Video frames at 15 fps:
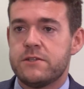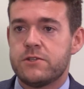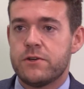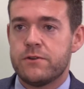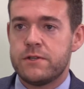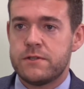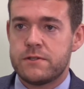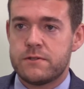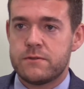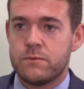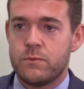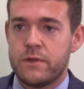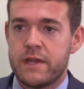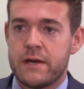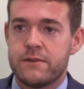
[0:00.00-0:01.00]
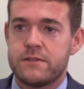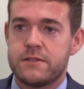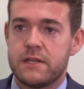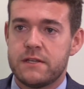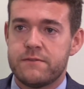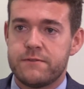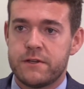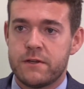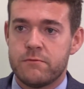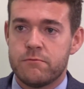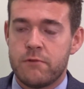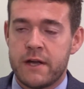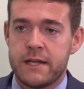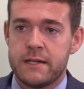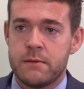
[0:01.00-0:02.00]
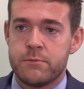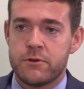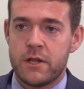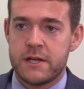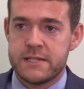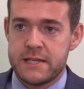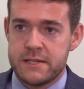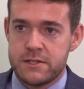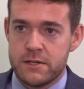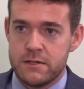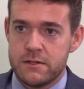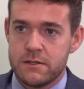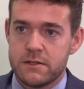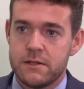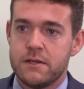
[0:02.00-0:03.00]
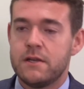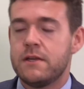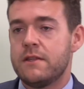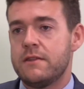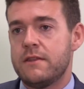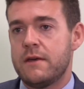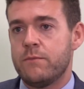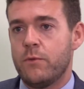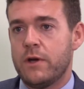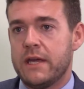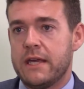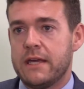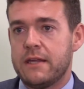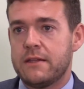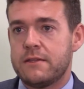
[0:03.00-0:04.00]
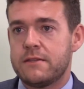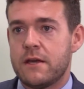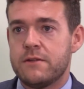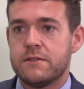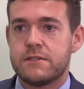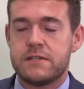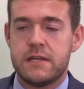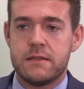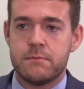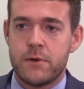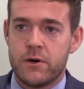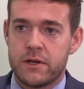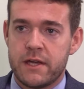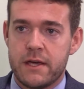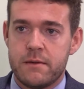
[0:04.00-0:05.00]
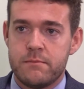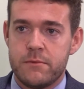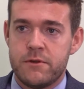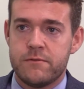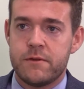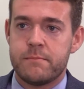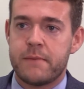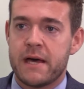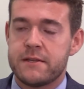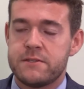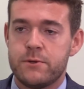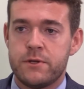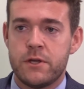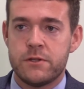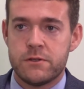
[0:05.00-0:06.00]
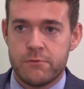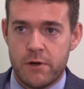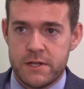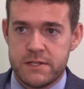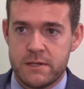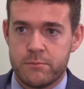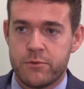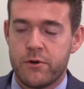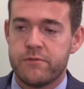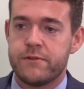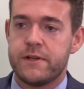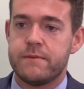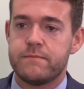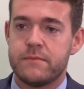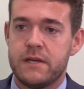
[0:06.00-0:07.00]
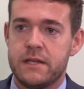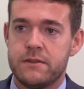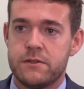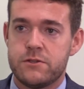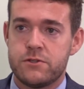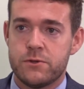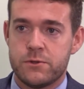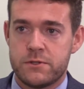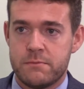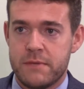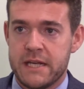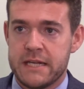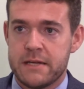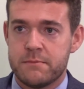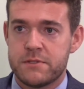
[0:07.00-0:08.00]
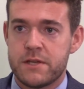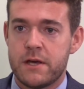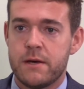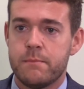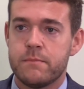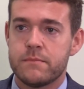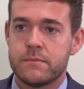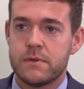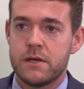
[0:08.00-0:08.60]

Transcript: insurance, without significant rate liberalisation, then we don't see the market moving back to an underwriting profit in the short to medium term.